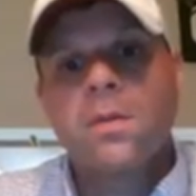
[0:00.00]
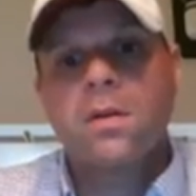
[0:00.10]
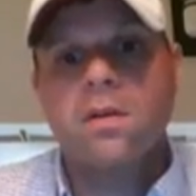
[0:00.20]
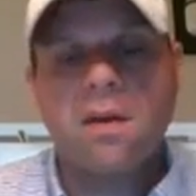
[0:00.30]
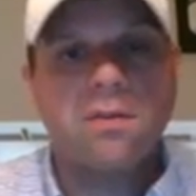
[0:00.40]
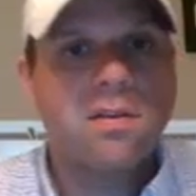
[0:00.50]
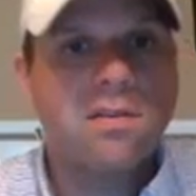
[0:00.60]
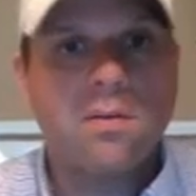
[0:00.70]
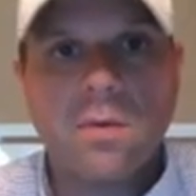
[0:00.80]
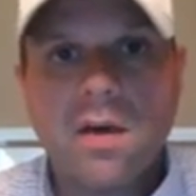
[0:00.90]
and they have a
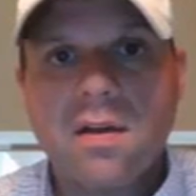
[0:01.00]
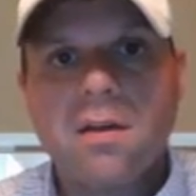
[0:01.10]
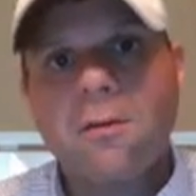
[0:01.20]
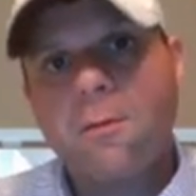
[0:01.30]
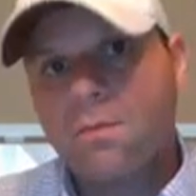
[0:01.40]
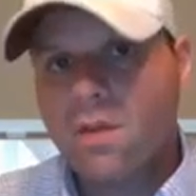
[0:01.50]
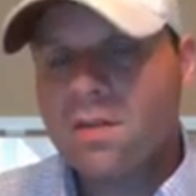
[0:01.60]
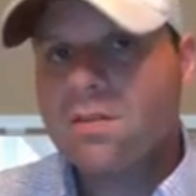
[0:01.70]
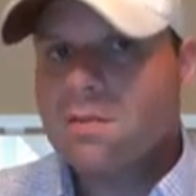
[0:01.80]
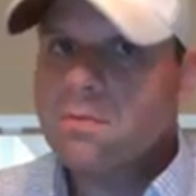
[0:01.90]
decent rank,
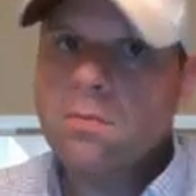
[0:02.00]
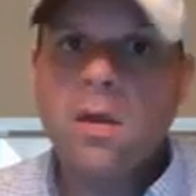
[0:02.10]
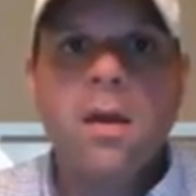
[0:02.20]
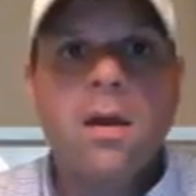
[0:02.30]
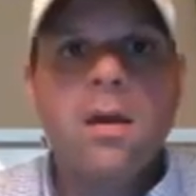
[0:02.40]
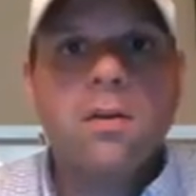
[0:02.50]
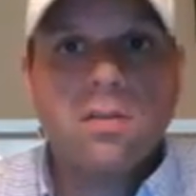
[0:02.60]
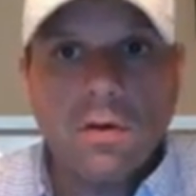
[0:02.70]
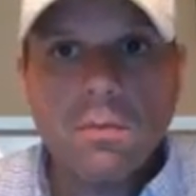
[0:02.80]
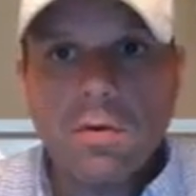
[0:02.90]
that's
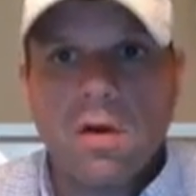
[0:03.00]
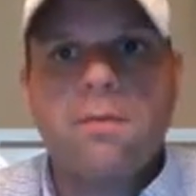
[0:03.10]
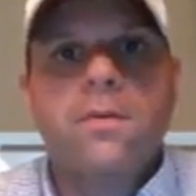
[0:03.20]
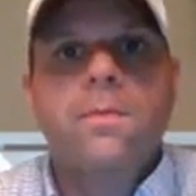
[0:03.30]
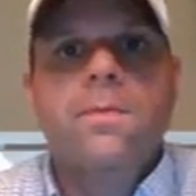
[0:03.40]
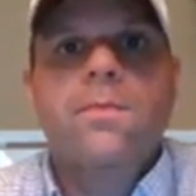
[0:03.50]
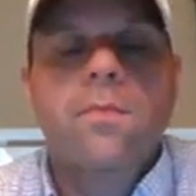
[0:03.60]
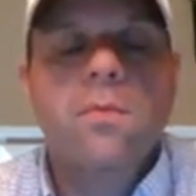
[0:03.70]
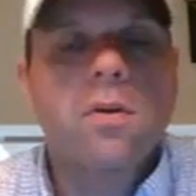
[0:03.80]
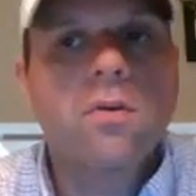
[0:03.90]
some profit.
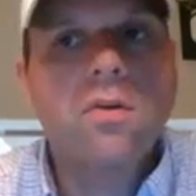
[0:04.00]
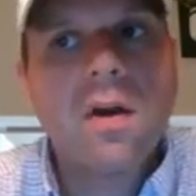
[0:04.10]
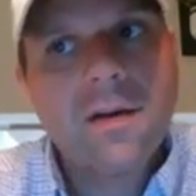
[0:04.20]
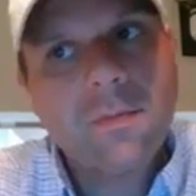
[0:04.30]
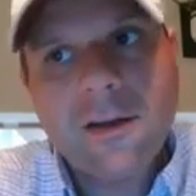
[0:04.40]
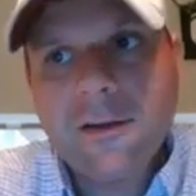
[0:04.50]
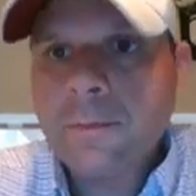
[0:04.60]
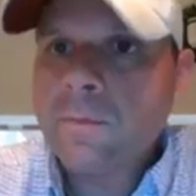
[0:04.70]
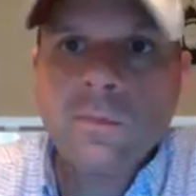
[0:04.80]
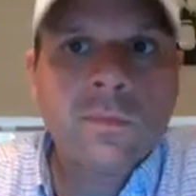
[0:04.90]
You know, you're not going to make,
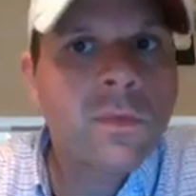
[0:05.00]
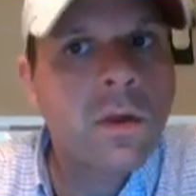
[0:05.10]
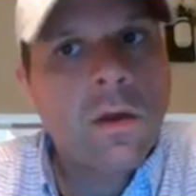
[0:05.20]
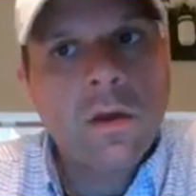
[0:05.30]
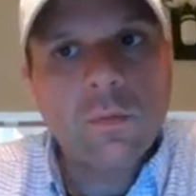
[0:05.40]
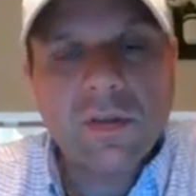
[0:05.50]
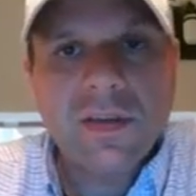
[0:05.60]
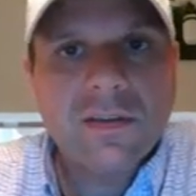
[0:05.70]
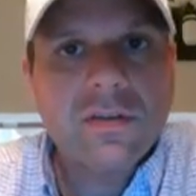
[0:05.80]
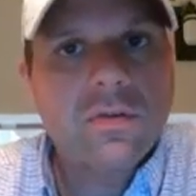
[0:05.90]
with
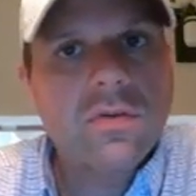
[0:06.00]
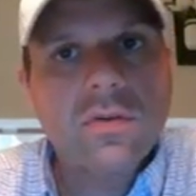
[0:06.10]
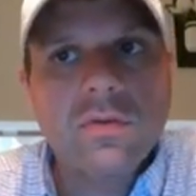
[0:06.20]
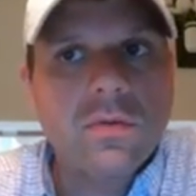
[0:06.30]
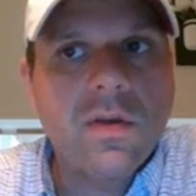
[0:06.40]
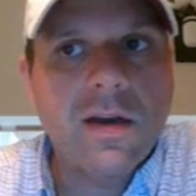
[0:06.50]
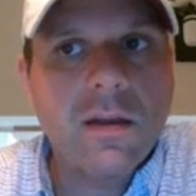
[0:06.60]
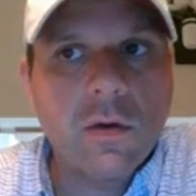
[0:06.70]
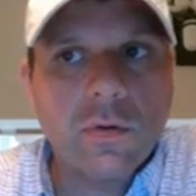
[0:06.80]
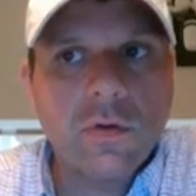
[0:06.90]
kids shoes, you got to
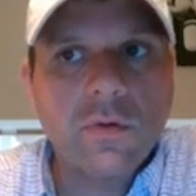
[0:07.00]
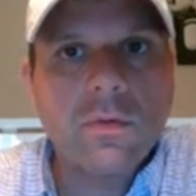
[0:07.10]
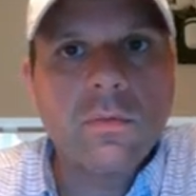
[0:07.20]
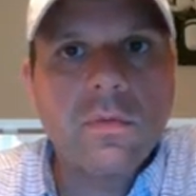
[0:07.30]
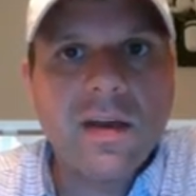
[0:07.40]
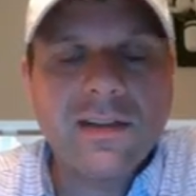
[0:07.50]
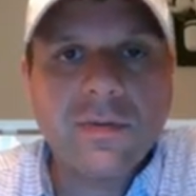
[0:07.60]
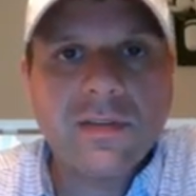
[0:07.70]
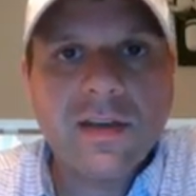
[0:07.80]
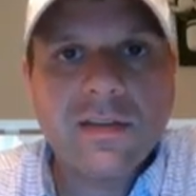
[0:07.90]
lower your
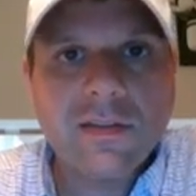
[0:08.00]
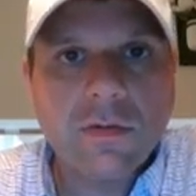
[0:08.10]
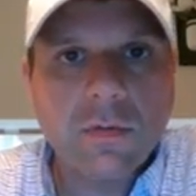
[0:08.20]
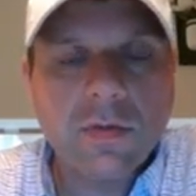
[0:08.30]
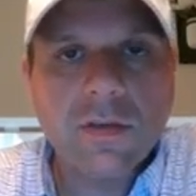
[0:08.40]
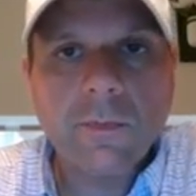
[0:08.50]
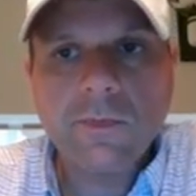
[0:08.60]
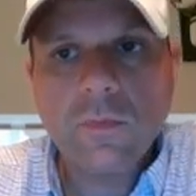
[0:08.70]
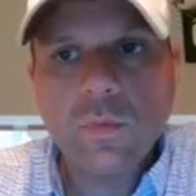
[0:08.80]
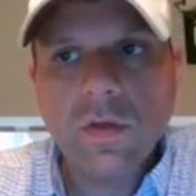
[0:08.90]
expectations a little bit.
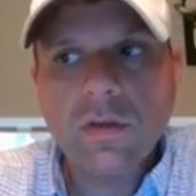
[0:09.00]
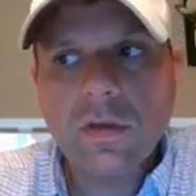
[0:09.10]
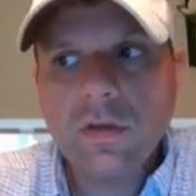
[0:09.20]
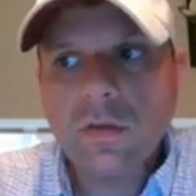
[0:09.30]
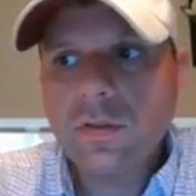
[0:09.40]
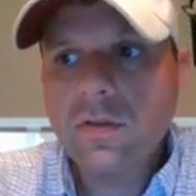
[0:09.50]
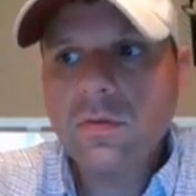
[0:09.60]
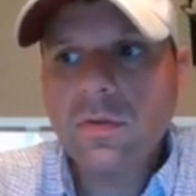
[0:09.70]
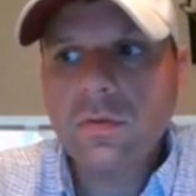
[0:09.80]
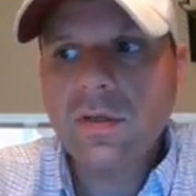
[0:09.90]
With adult
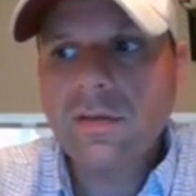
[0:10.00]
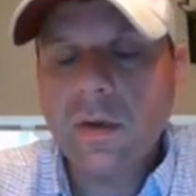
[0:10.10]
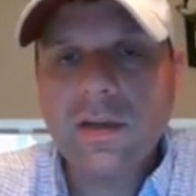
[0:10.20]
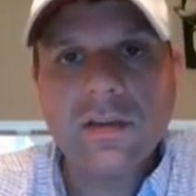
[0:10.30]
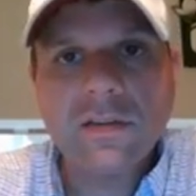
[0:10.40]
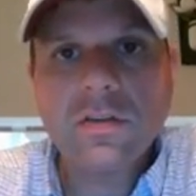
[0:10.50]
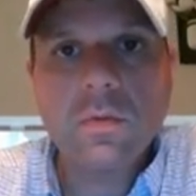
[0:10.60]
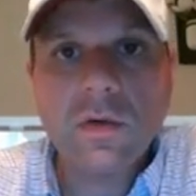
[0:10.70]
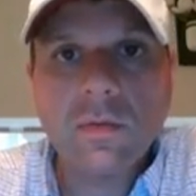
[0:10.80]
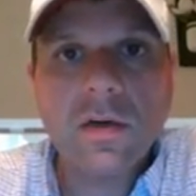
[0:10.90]
shoes, you need to make at least
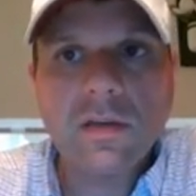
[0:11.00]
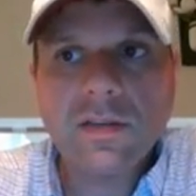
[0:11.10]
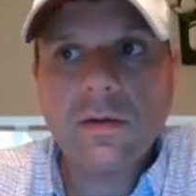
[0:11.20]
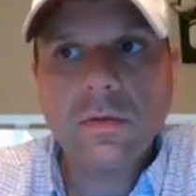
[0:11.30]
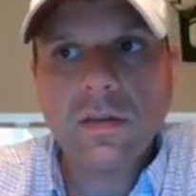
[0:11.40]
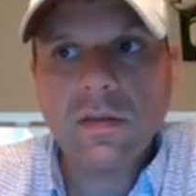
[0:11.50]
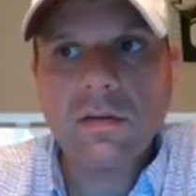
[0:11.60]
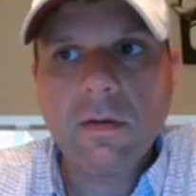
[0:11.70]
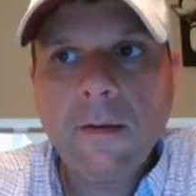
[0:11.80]
$20, I would think.